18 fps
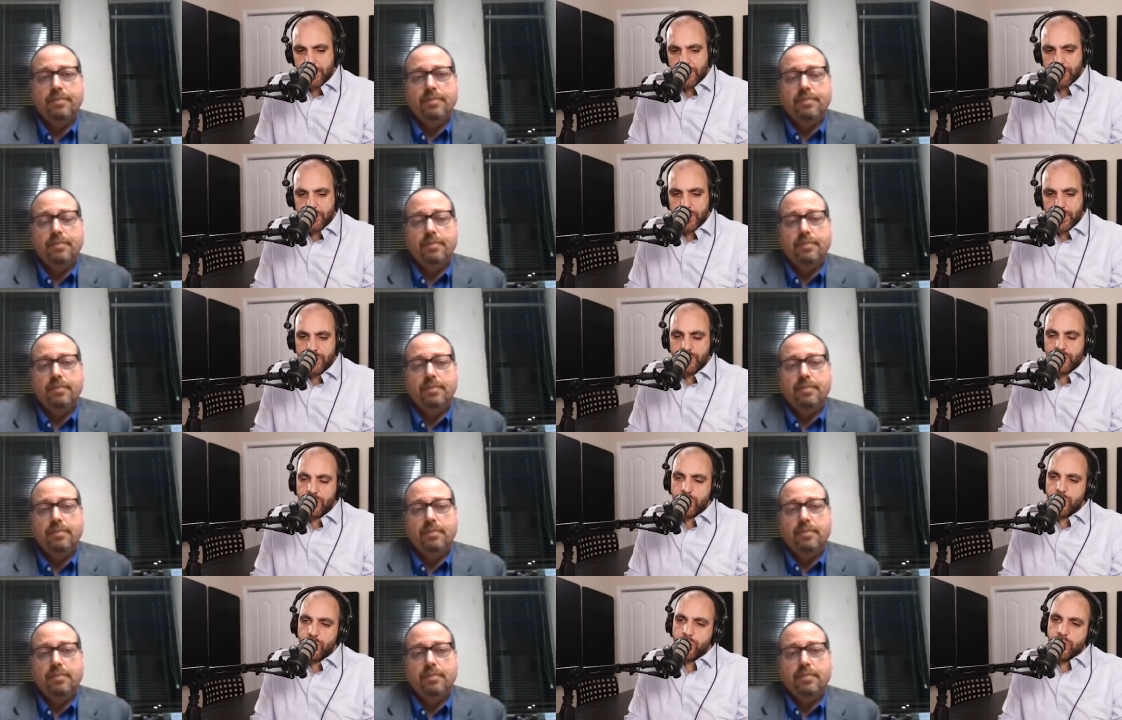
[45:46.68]
Speaker 1: that you've
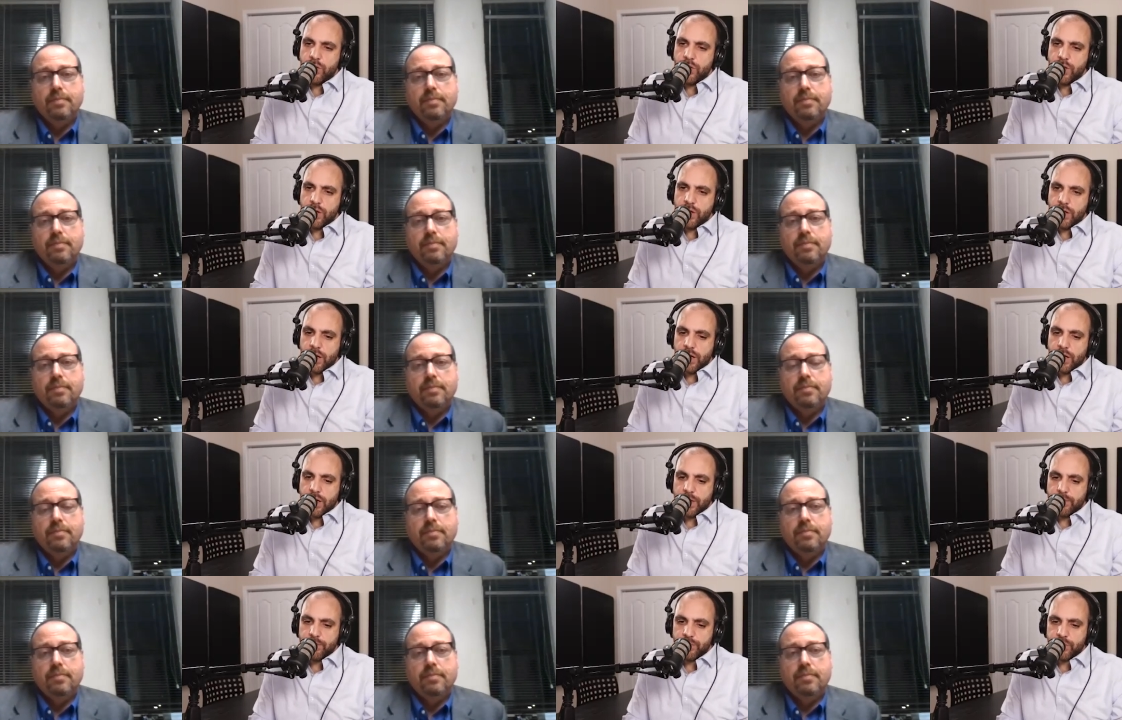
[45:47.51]
given to
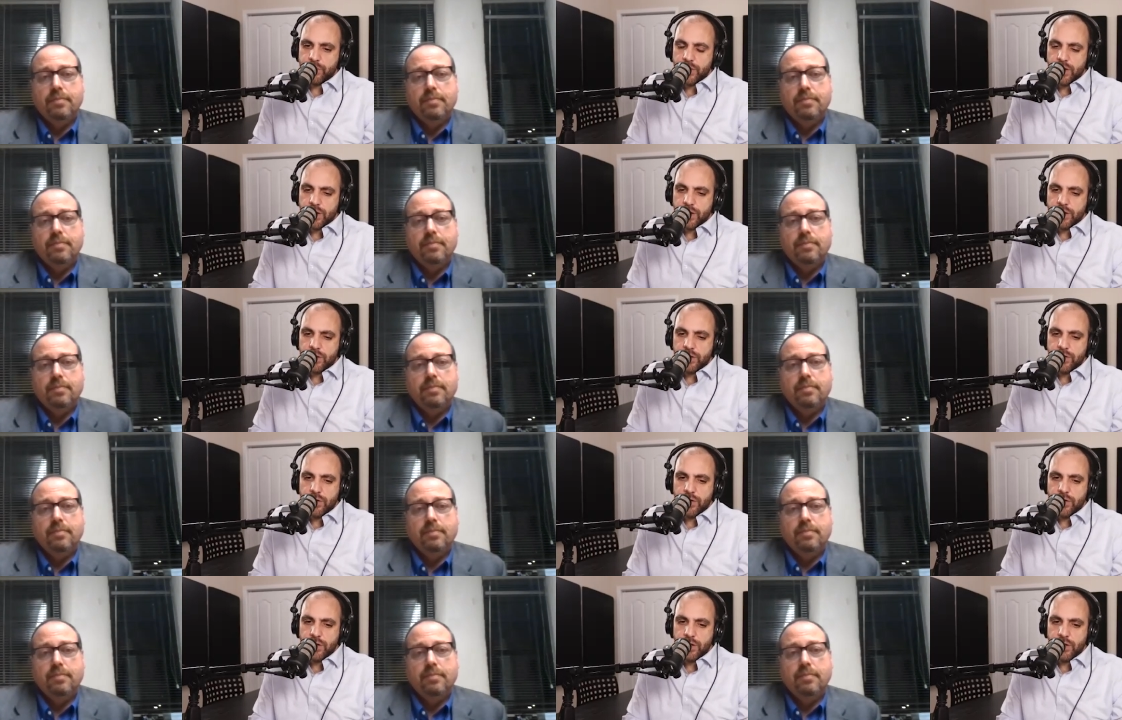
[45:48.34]

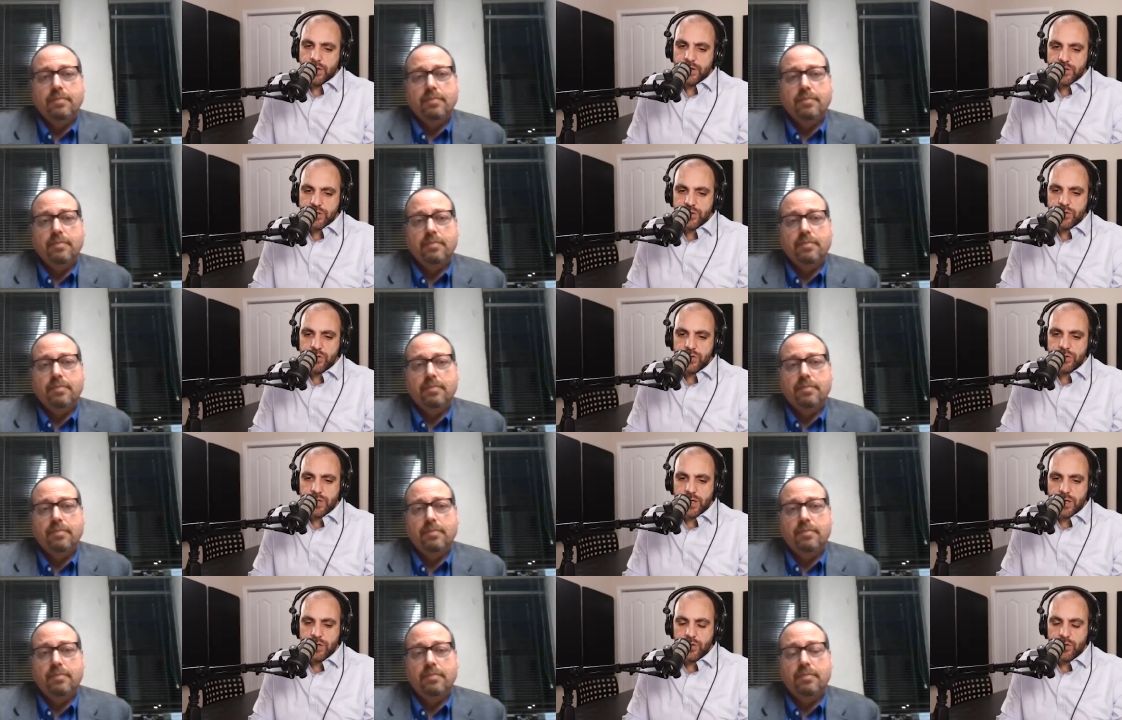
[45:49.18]
the
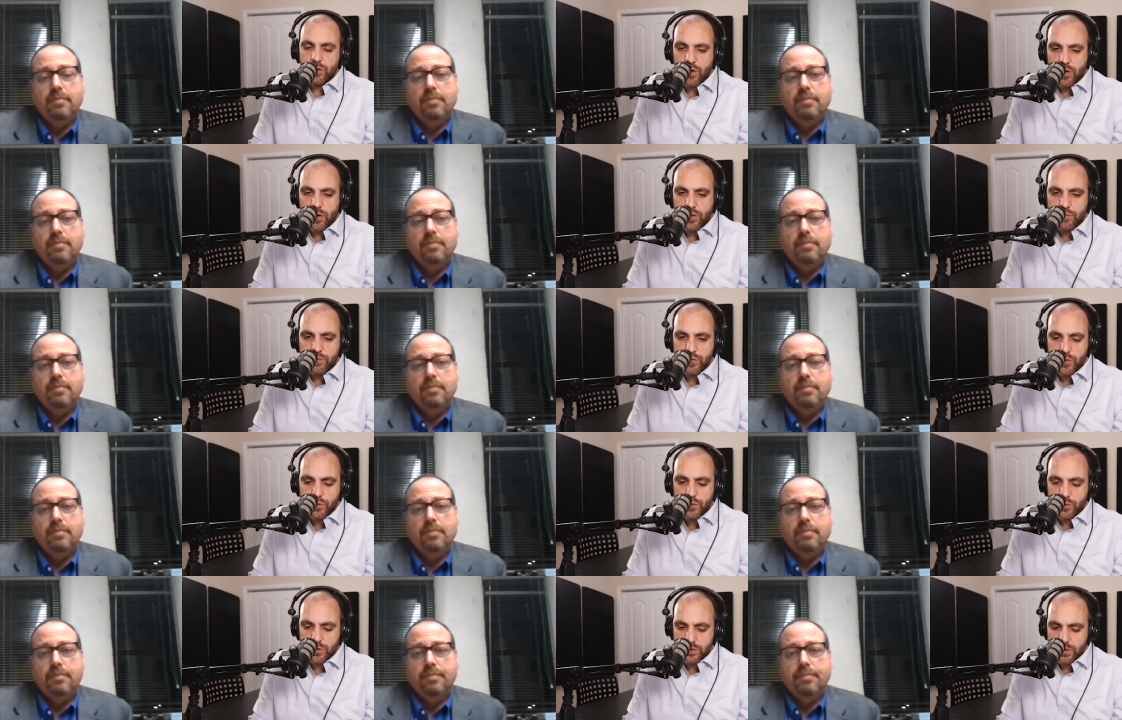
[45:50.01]
listeners and to all the
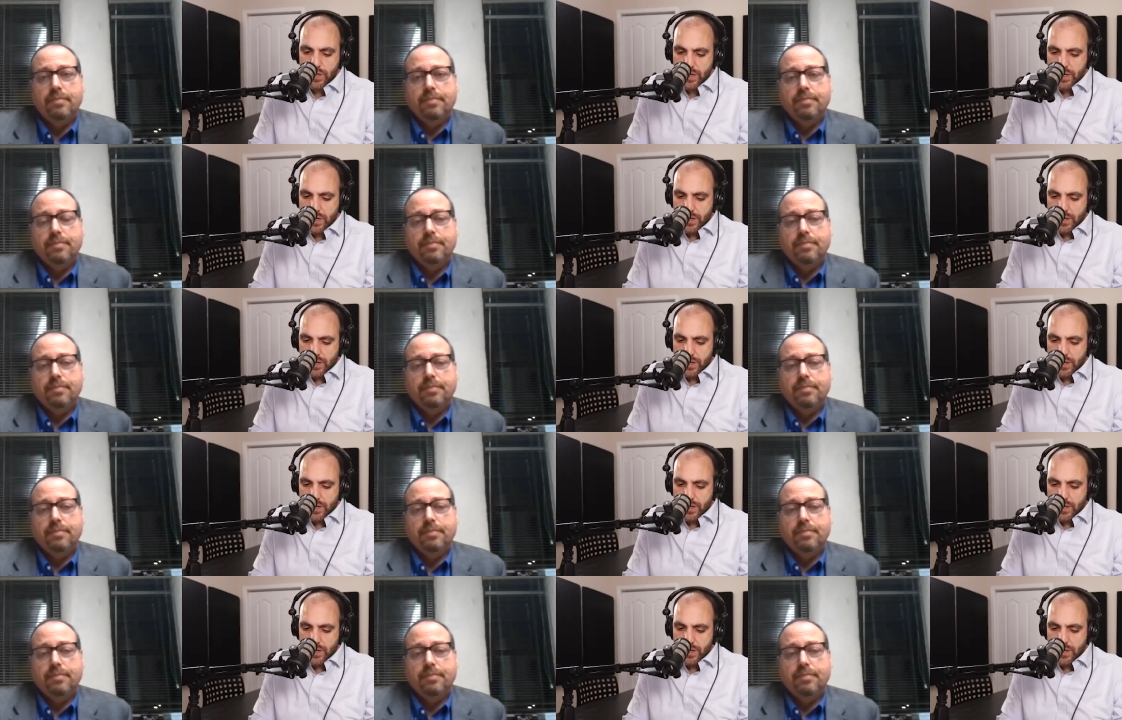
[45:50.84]
viewers.